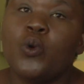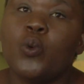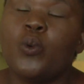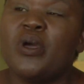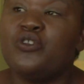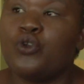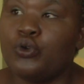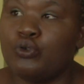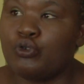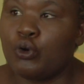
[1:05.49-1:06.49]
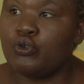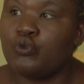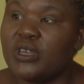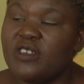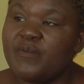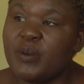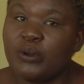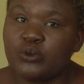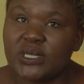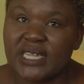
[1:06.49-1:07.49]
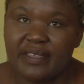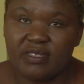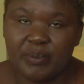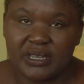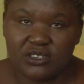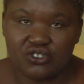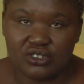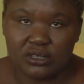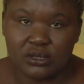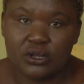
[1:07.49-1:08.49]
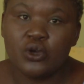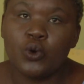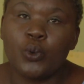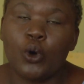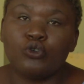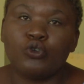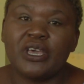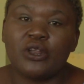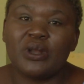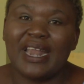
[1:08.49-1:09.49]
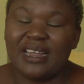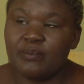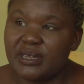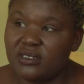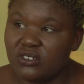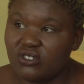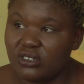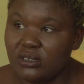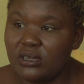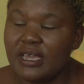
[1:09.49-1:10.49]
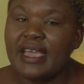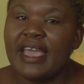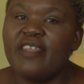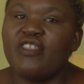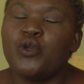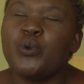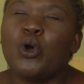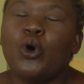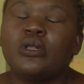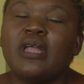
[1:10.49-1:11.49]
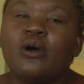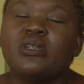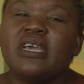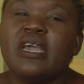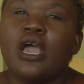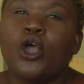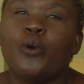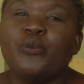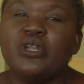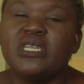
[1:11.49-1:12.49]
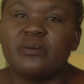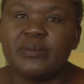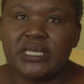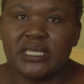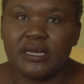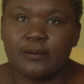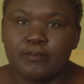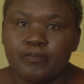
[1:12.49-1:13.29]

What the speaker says: We went door to door to give people to sign the petition. We also had an online petition, and then we called out a community meeting.